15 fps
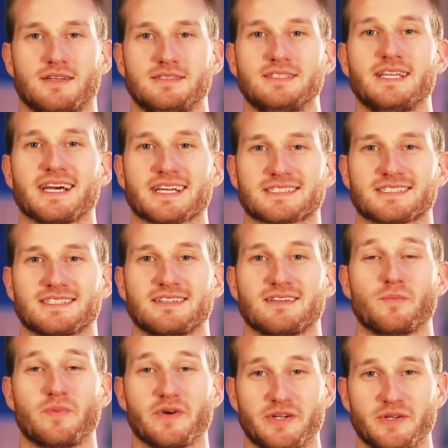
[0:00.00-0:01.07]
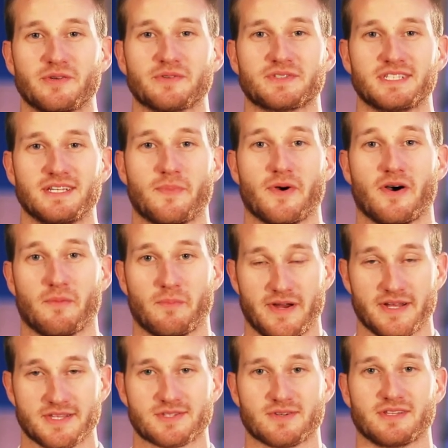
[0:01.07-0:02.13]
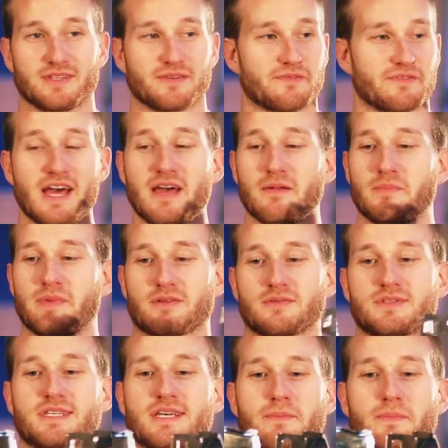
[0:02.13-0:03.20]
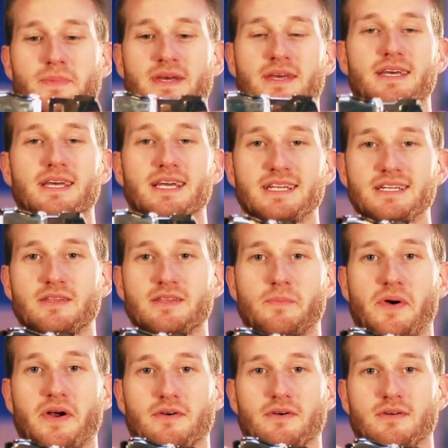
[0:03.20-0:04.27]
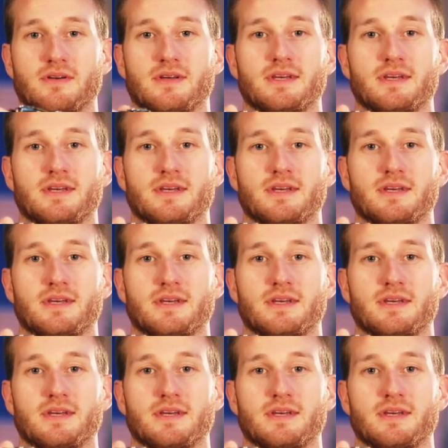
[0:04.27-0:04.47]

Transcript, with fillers: Next, buckle your seatbelt by inserting the flat metal tip into the buckle